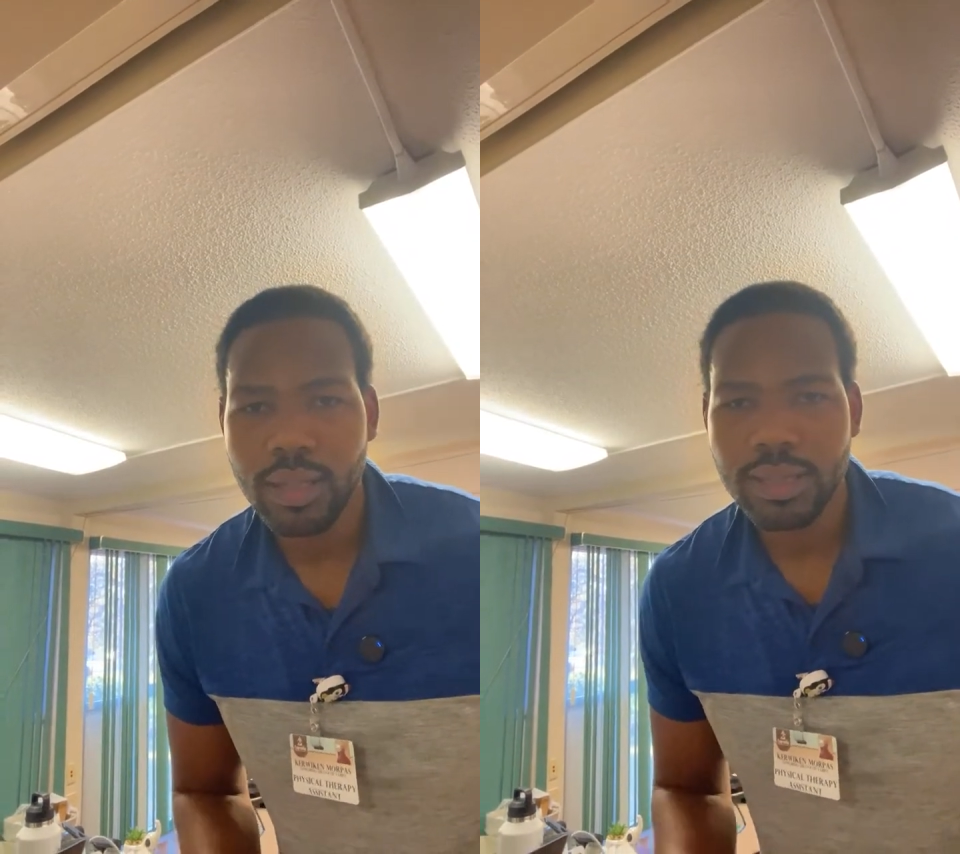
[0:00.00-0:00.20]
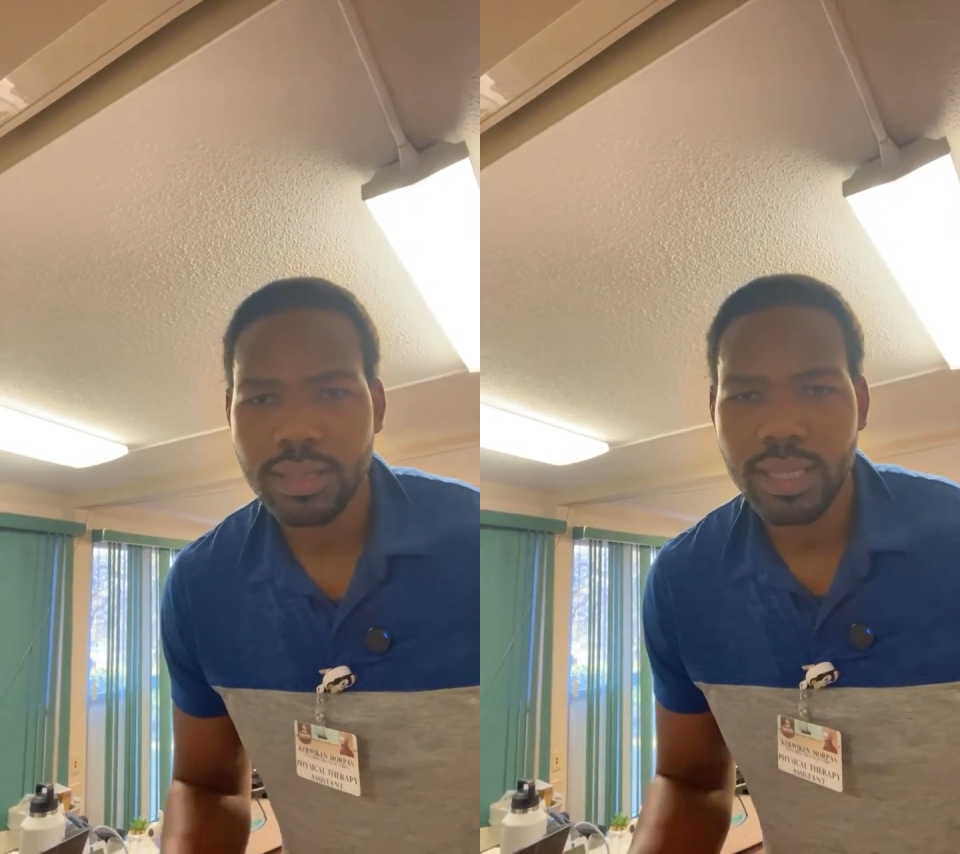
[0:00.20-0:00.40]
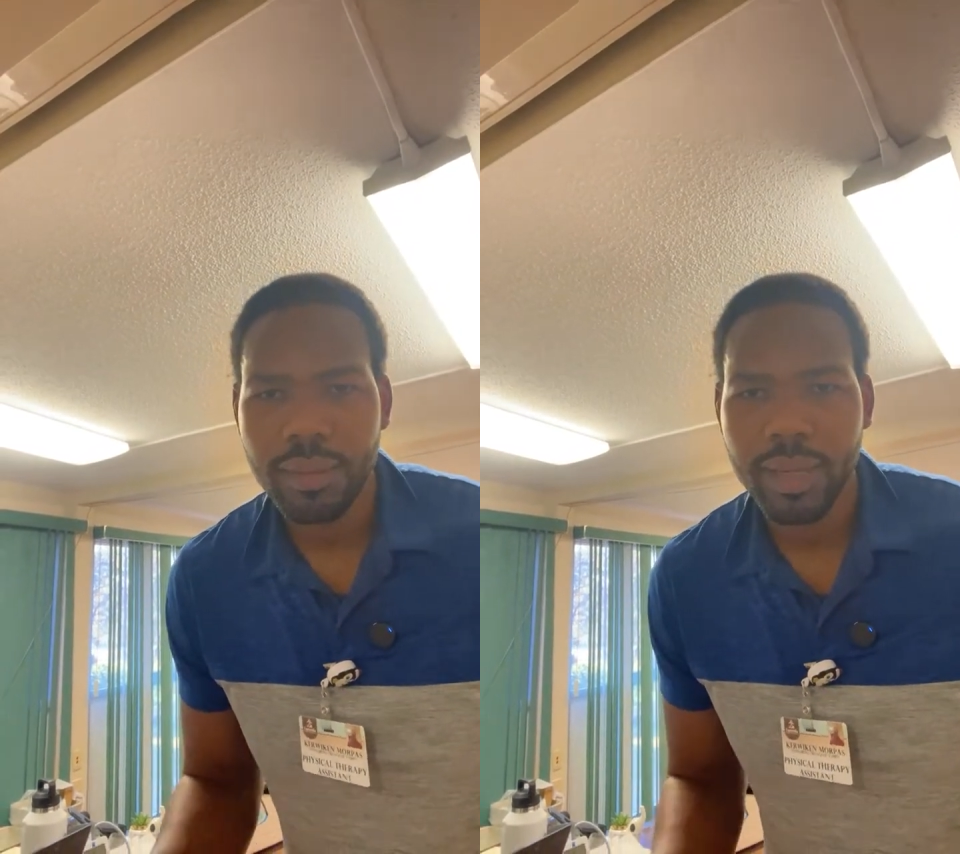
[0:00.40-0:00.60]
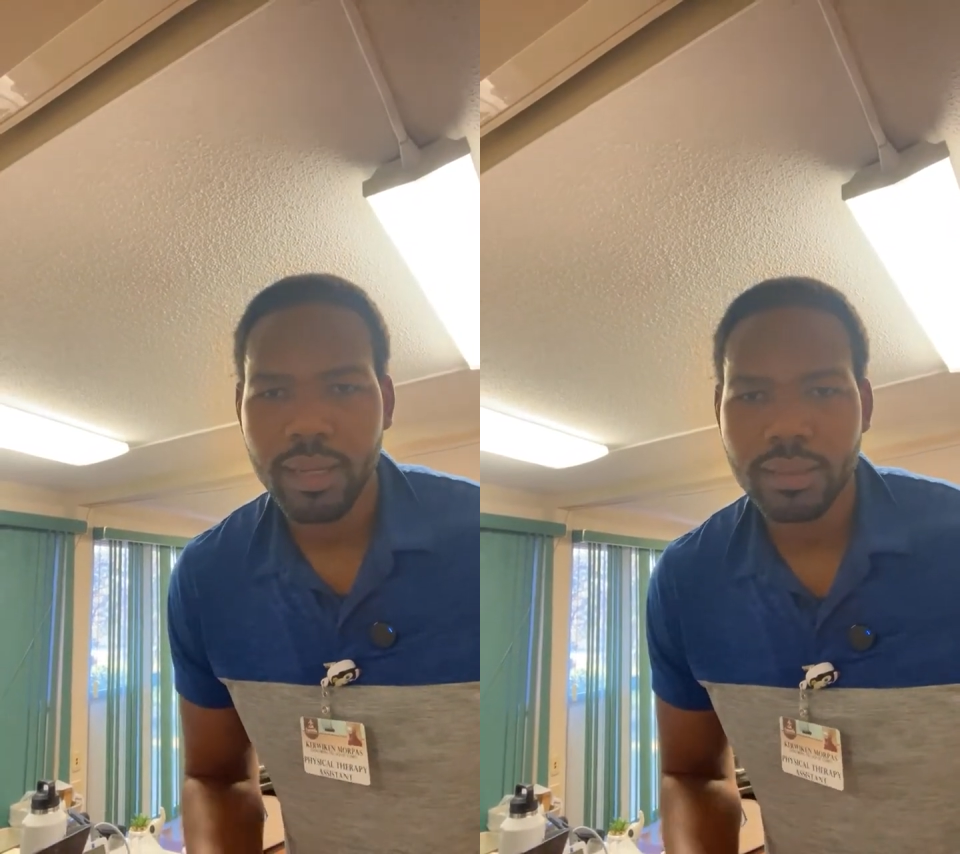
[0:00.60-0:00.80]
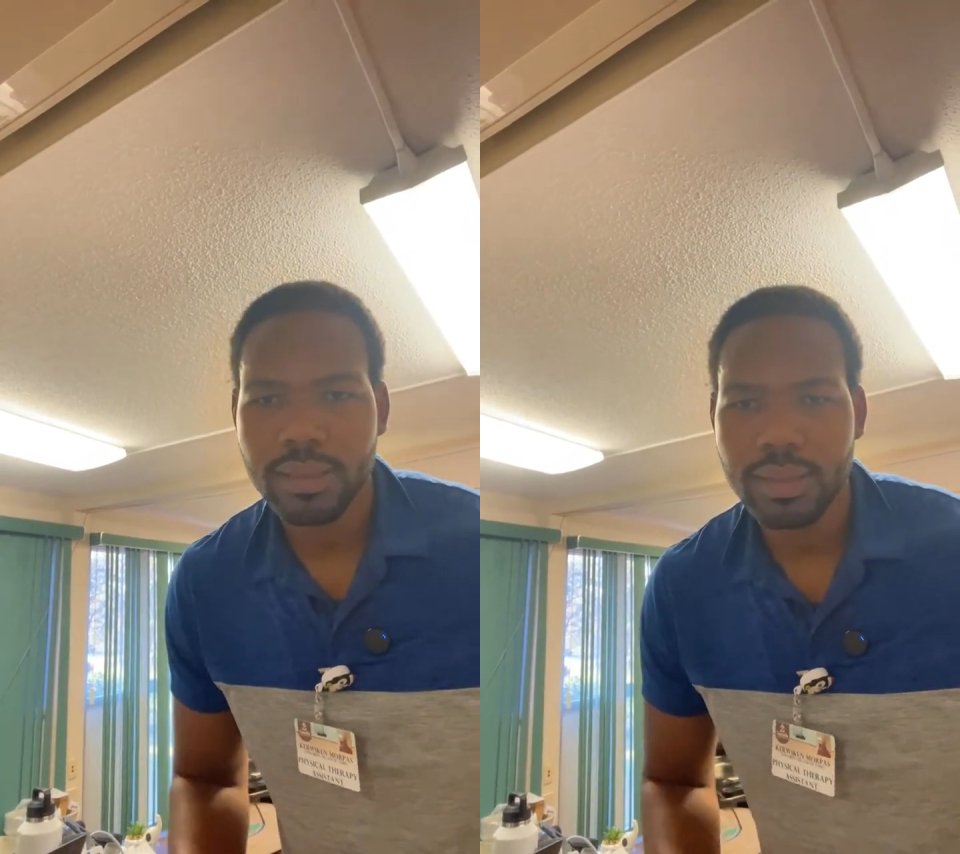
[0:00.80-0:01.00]
this is not my
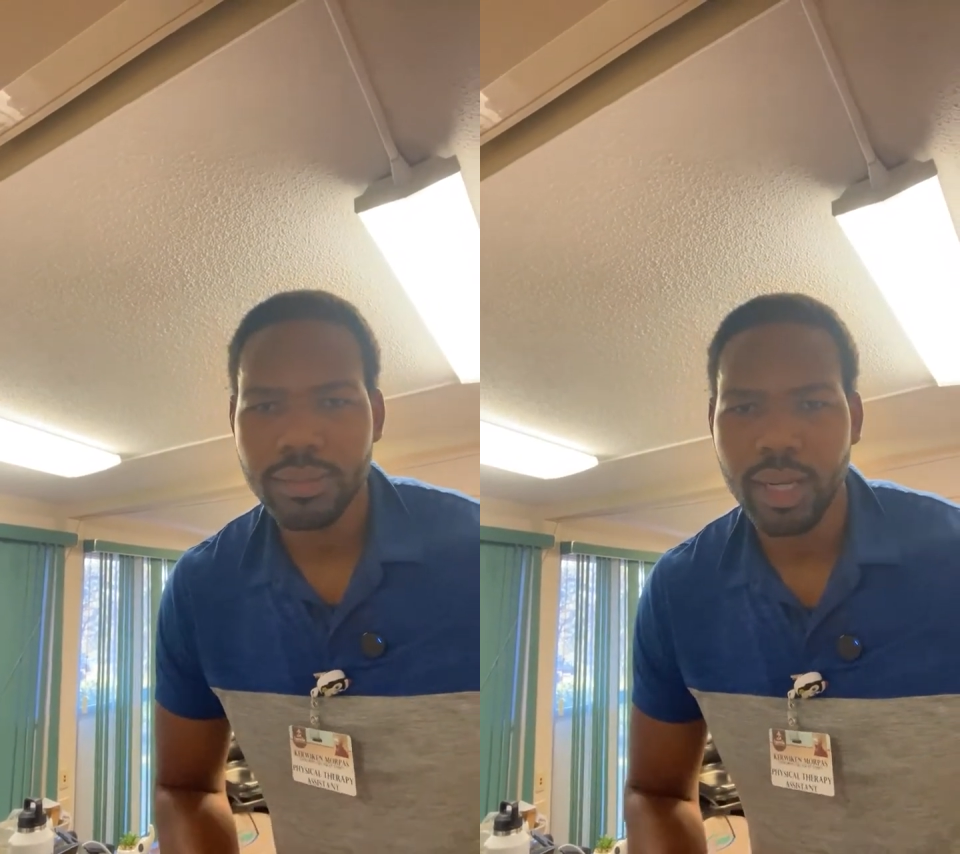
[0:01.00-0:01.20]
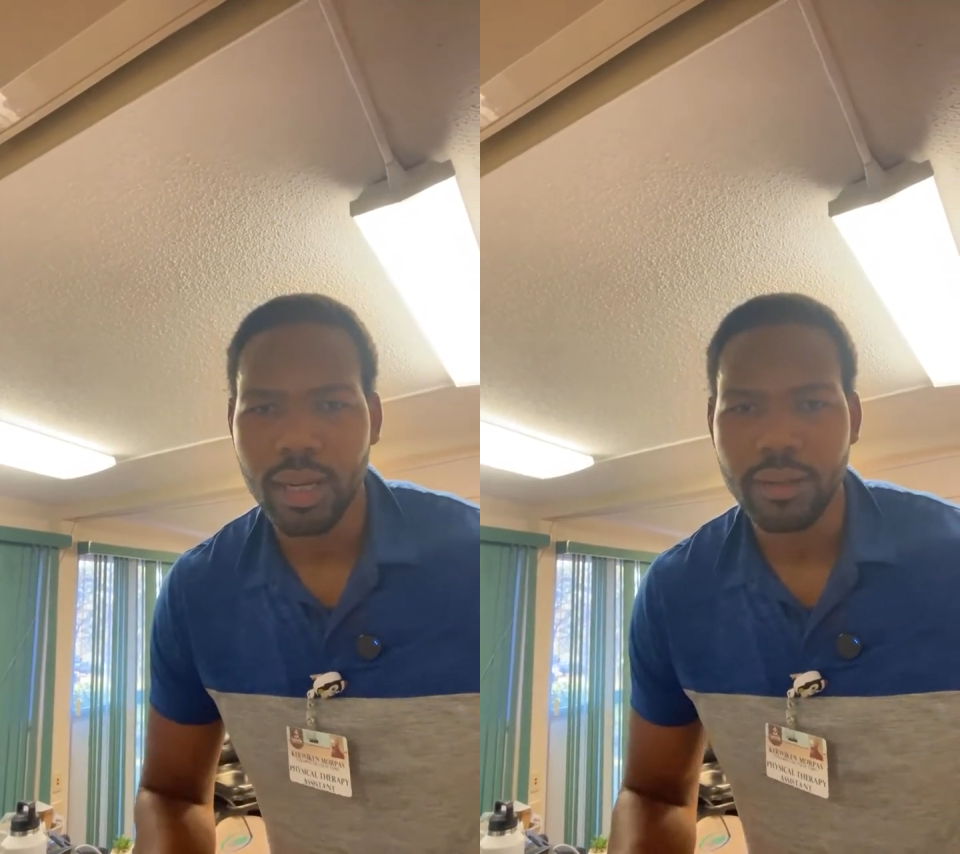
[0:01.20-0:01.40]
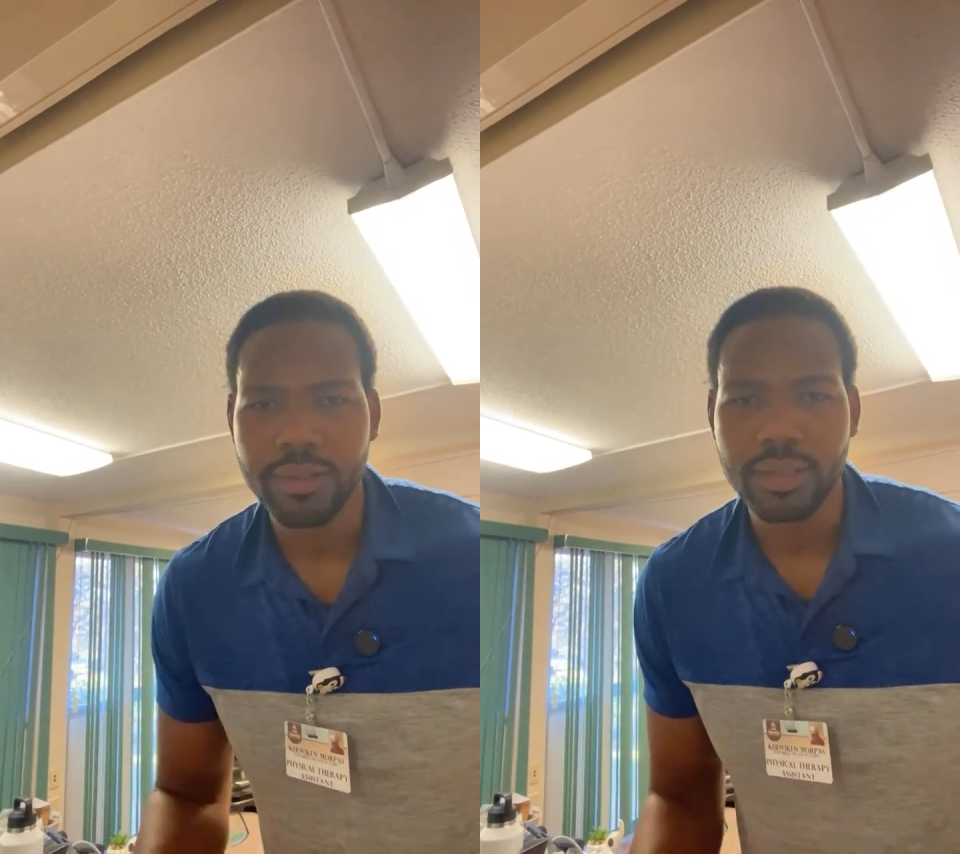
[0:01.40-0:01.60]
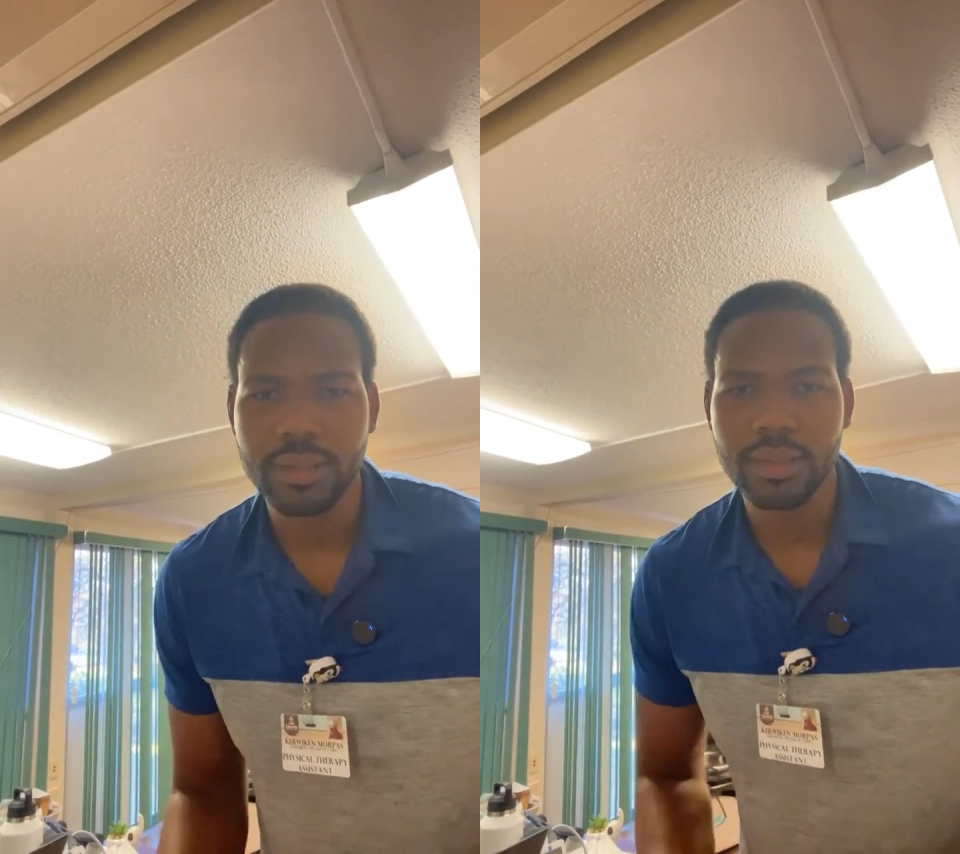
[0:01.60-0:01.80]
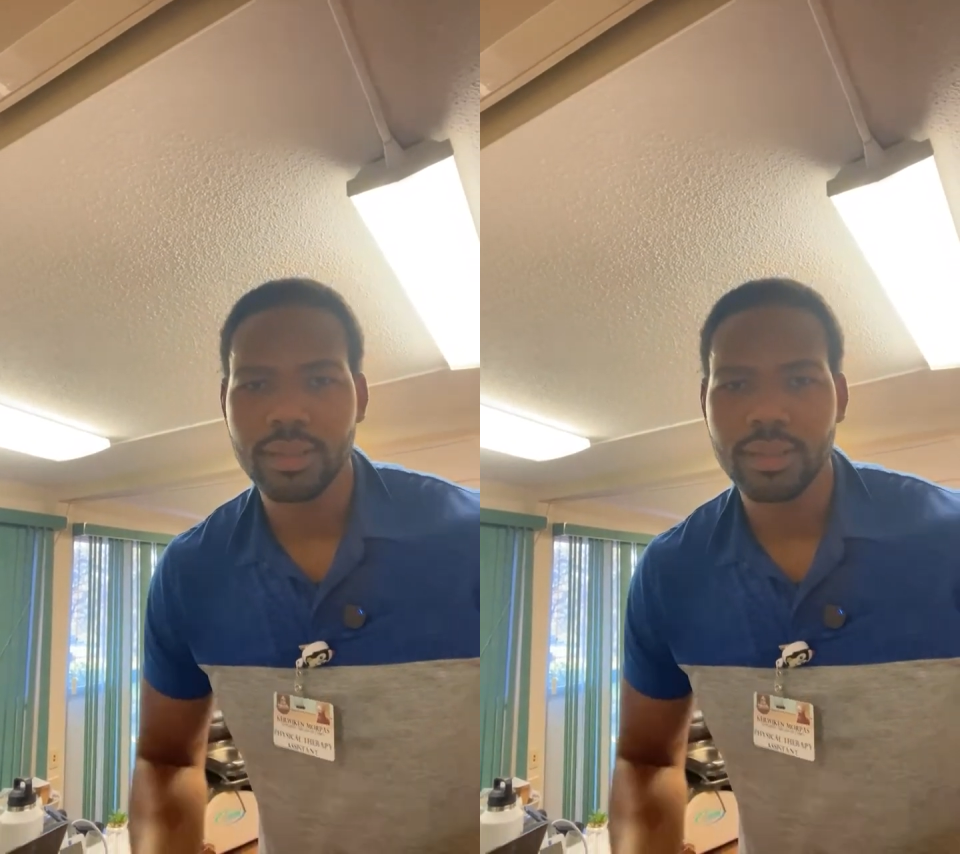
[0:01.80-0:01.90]
house. This is my office.